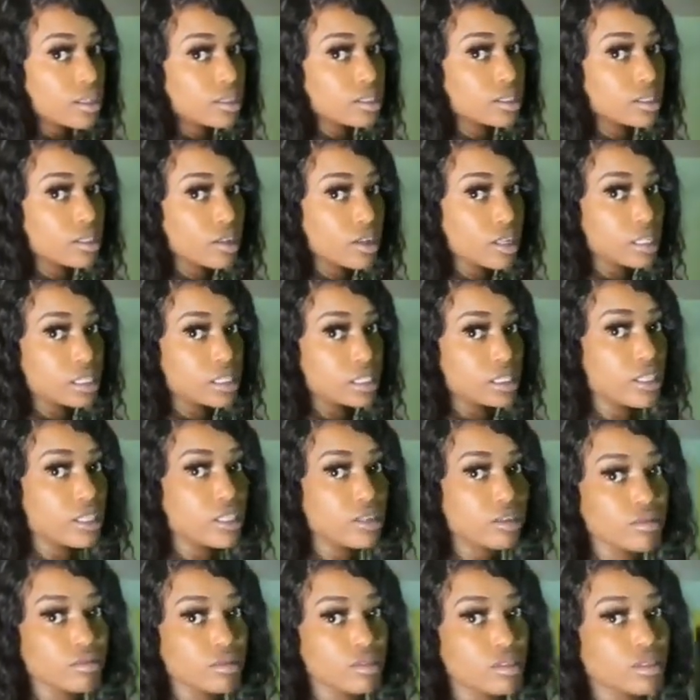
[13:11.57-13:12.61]
So oh, that's
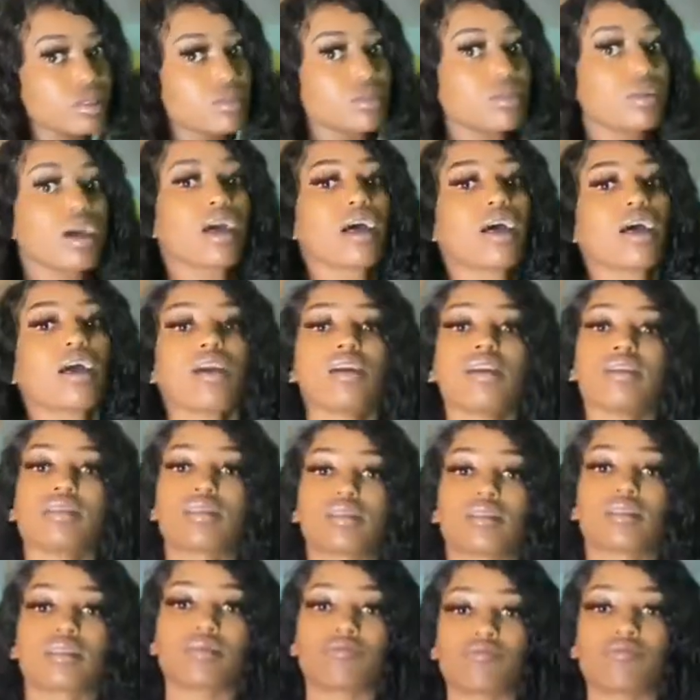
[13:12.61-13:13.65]
cute too, guys.
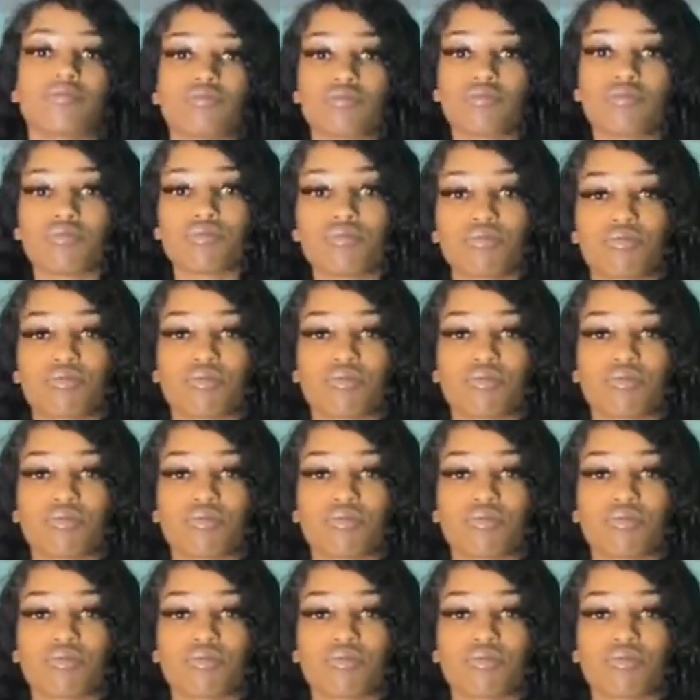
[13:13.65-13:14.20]
Mm-hmm.